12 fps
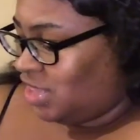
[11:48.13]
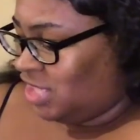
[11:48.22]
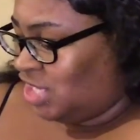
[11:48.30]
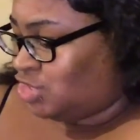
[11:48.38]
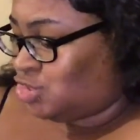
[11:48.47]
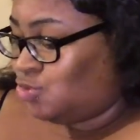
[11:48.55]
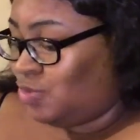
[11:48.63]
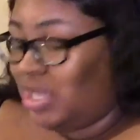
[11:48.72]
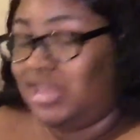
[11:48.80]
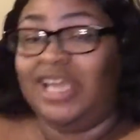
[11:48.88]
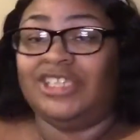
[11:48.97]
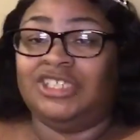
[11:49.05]
these two
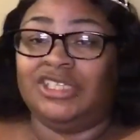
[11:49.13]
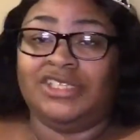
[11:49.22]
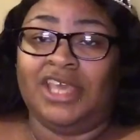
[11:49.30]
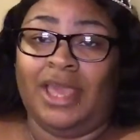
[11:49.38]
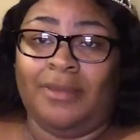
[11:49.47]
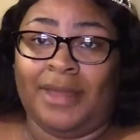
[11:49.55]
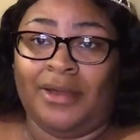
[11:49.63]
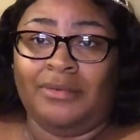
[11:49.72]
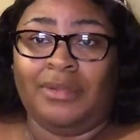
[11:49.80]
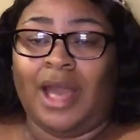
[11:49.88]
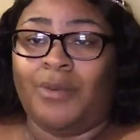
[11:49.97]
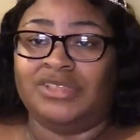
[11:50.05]
collections came out
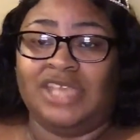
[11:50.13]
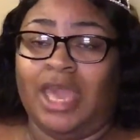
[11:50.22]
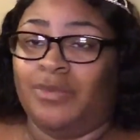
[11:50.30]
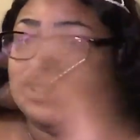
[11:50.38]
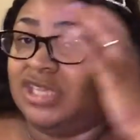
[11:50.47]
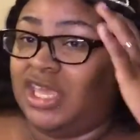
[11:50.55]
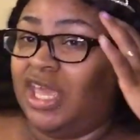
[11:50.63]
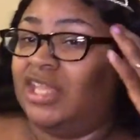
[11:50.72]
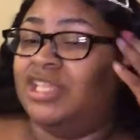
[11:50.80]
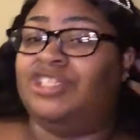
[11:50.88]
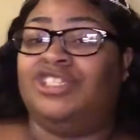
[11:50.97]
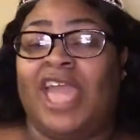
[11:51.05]
I wasn't able to get
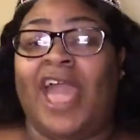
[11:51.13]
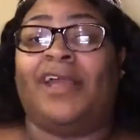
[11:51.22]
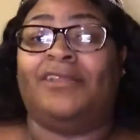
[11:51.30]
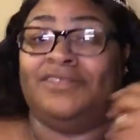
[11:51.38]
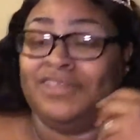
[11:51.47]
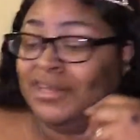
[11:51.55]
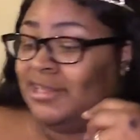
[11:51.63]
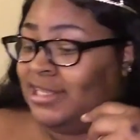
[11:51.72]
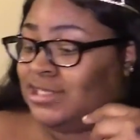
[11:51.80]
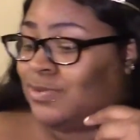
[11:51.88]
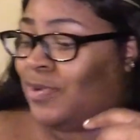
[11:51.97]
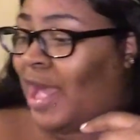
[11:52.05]
jack diddly
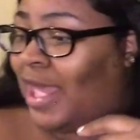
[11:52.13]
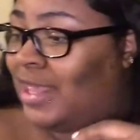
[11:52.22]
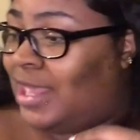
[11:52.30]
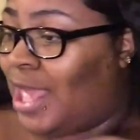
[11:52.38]
squat